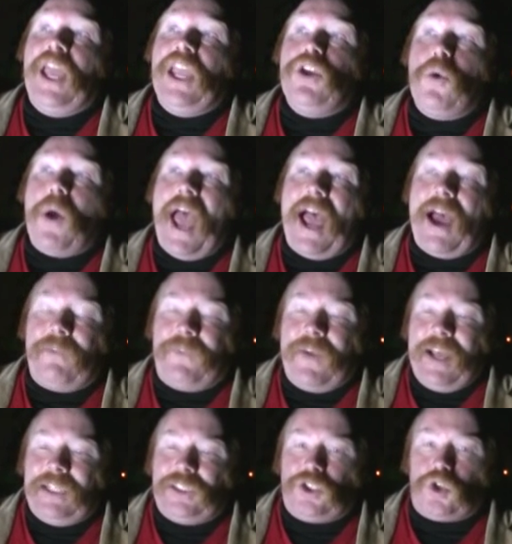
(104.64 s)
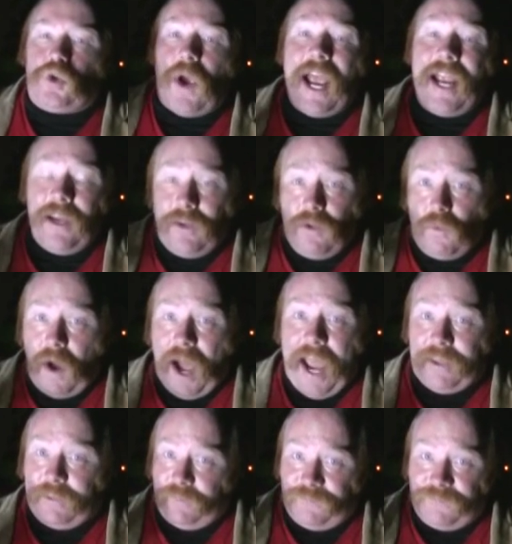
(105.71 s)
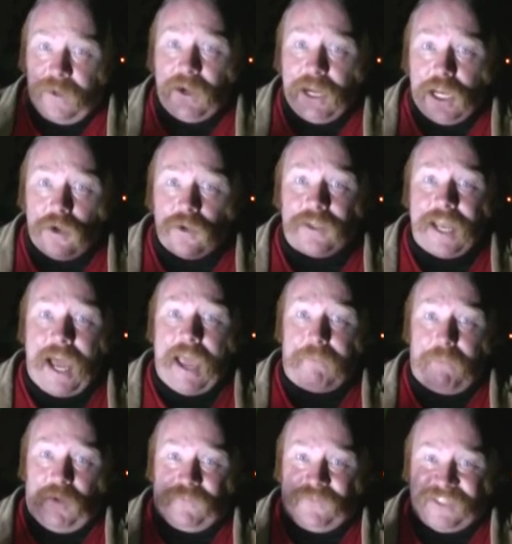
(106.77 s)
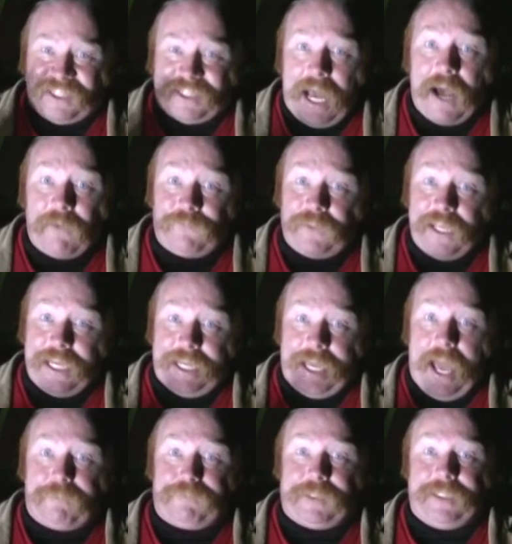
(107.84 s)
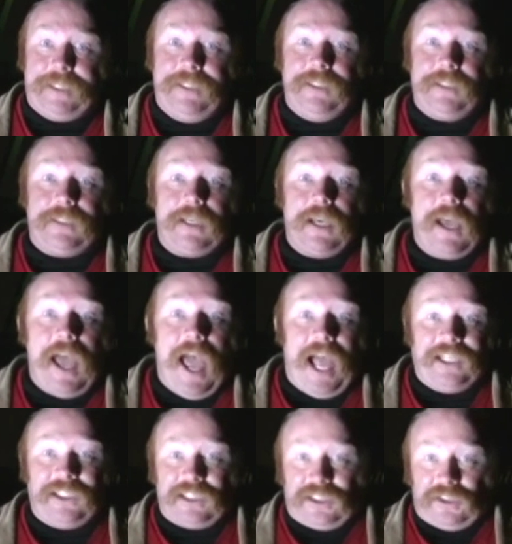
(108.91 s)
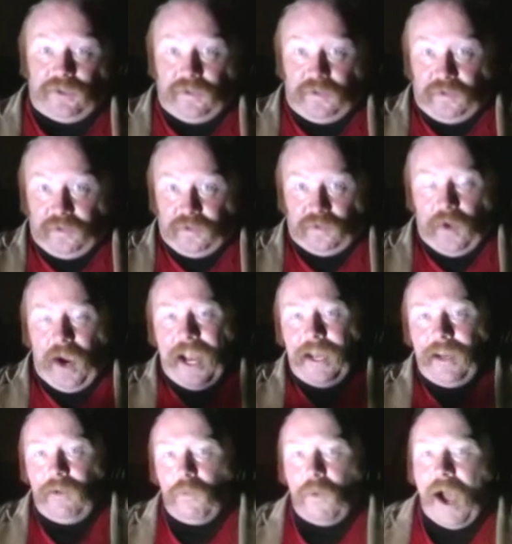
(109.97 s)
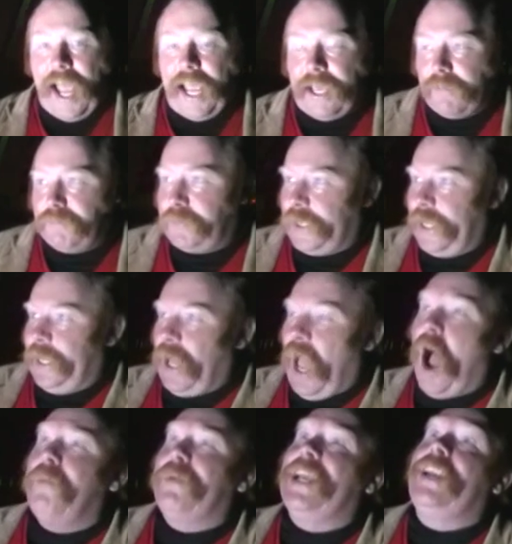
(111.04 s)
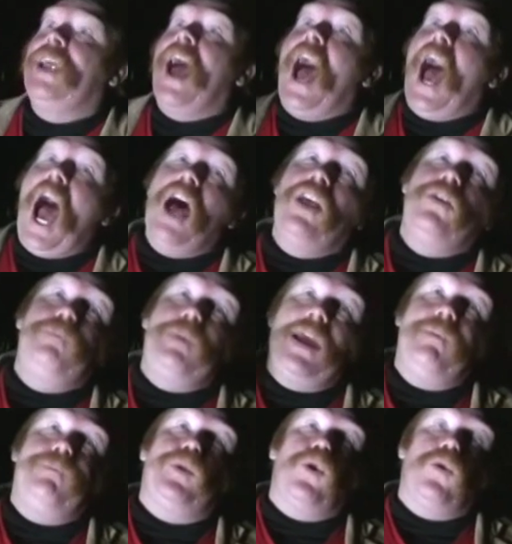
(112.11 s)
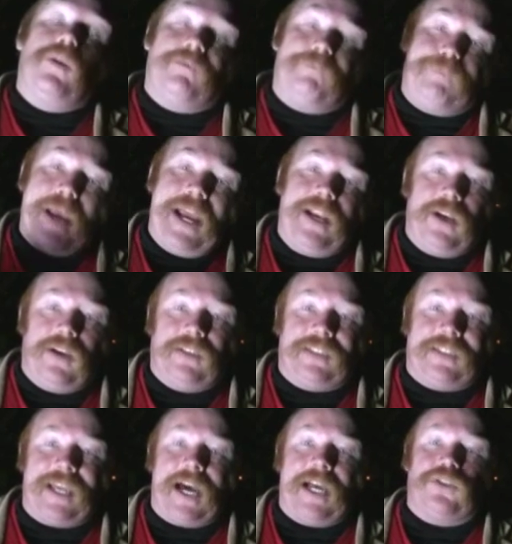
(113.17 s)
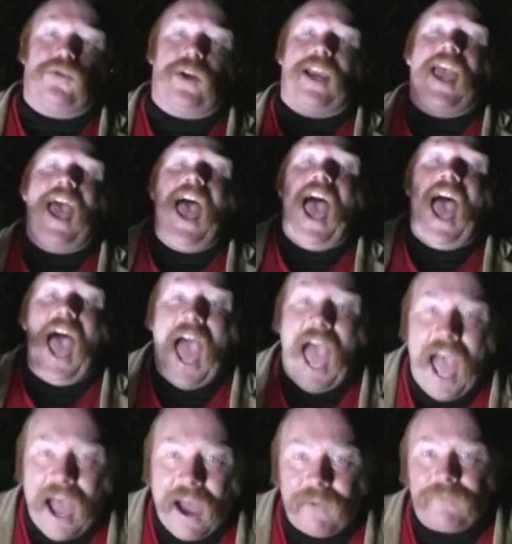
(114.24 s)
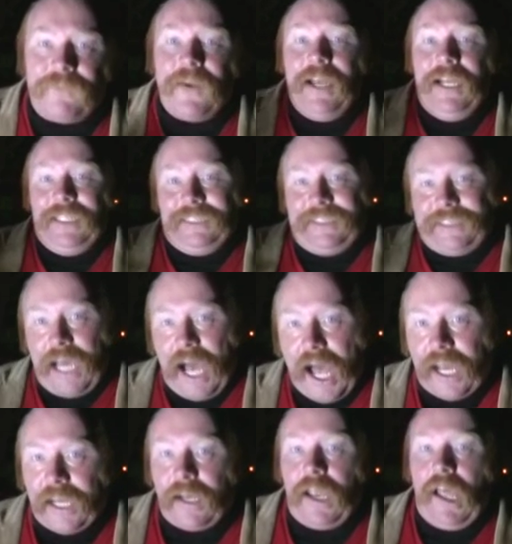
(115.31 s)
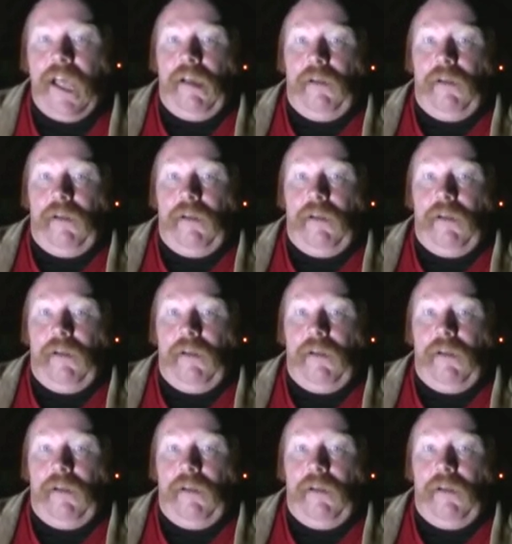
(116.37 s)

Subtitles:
you have traded away the very good name of Starfleet captains and just traded away completely. I mean, other people who have been on Star Trek have done